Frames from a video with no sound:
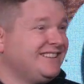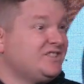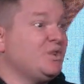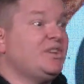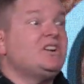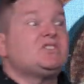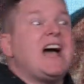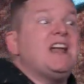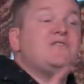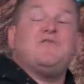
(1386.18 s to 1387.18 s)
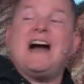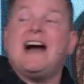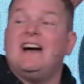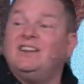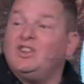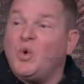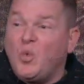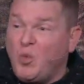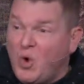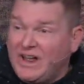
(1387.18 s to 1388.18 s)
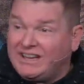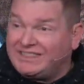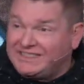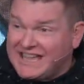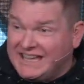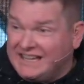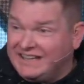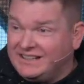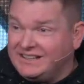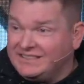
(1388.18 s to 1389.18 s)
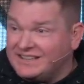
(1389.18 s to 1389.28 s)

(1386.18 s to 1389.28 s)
So they're trying to find the one thing